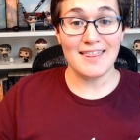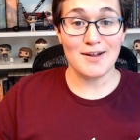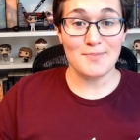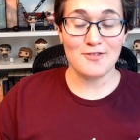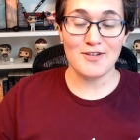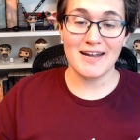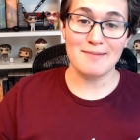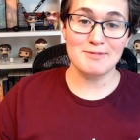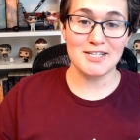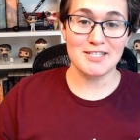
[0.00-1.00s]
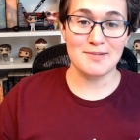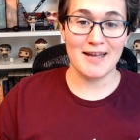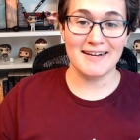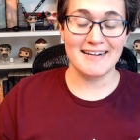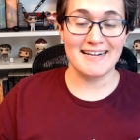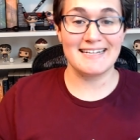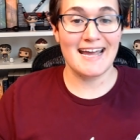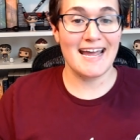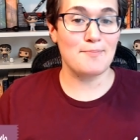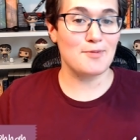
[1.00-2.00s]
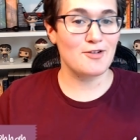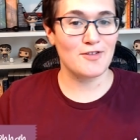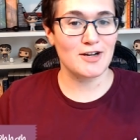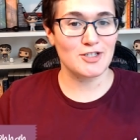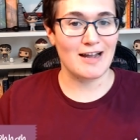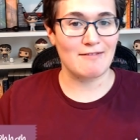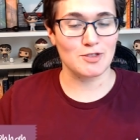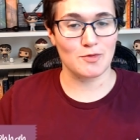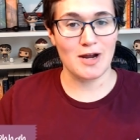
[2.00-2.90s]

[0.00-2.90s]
Hey there, book friend. I'm Chelsea Brennan, and today on Book Faerie Travels,